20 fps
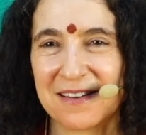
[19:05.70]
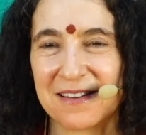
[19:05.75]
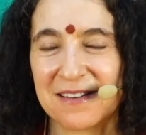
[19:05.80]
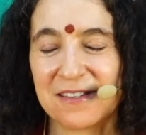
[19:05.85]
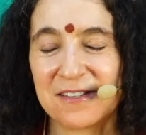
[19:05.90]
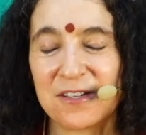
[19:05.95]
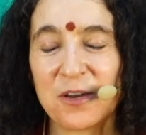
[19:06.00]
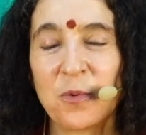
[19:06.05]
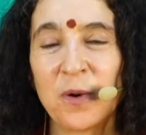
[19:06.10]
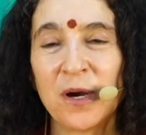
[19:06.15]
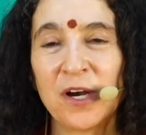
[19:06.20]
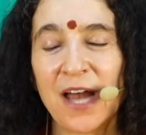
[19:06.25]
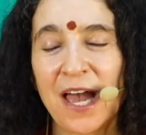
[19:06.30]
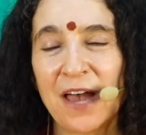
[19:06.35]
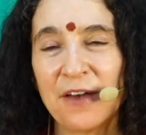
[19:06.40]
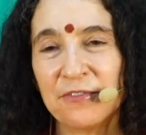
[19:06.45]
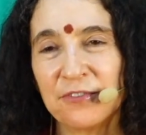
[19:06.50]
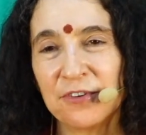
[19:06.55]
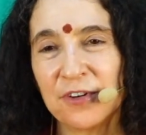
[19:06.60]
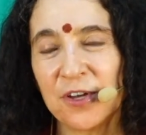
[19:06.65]
So
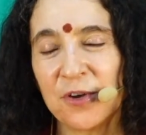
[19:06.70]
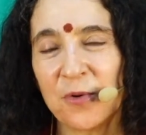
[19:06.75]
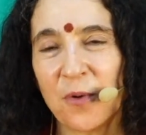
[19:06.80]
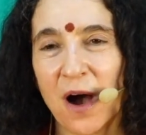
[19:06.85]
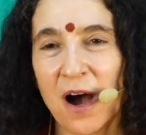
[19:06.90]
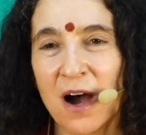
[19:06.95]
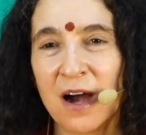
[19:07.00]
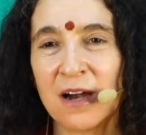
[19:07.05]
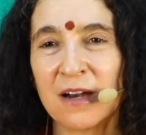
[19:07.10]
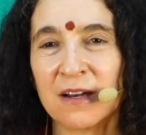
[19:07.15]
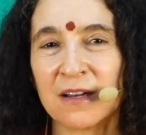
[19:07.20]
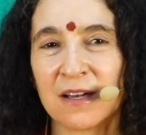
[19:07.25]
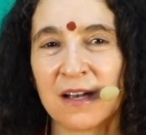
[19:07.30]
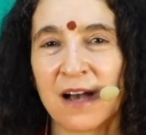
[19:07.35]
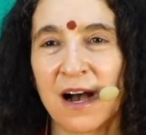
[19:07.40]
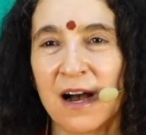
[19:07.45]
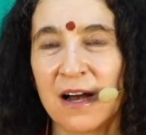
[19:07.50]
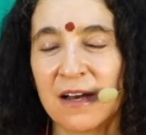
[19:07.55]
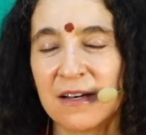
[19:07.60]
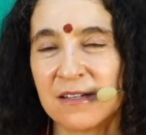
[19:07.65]
wherever you are,
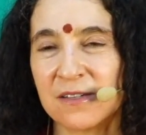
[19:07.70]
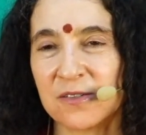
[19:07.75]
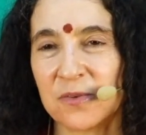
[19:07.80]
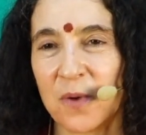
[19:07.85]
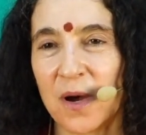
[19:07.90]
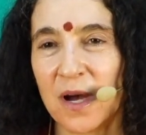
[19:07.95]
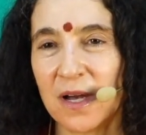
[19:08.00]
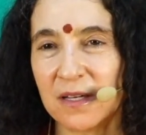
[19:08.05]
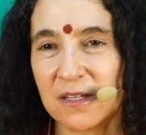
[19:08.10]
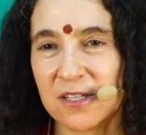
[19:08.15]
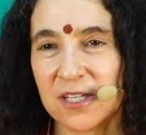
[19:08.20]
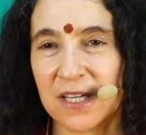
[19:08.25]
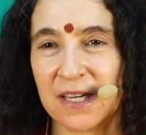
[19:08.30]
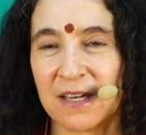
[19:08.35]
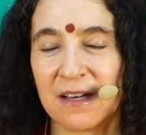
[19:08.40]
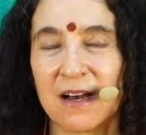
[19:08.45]
God is watching,